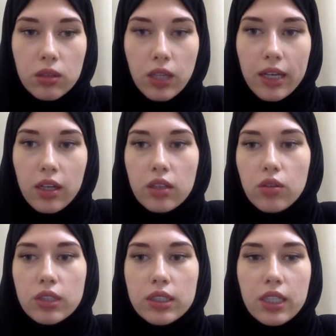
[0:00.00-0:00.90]
like
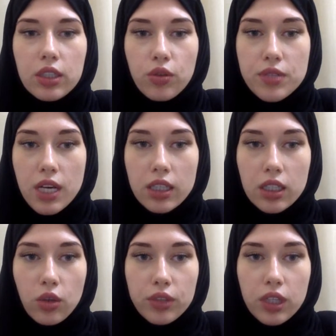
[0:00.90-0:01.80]
on the date of
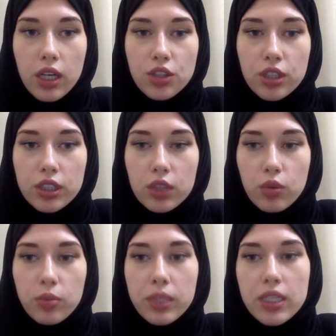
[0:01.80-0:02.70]
signing of the contract. It
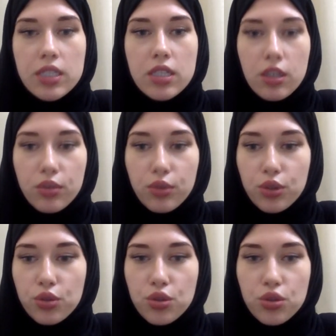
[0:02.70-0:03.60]
will be easier for
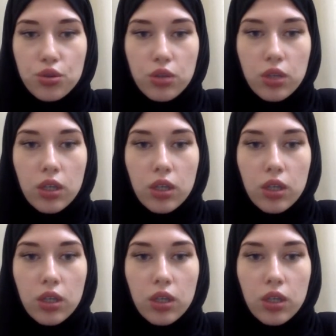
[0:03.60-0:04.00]
you to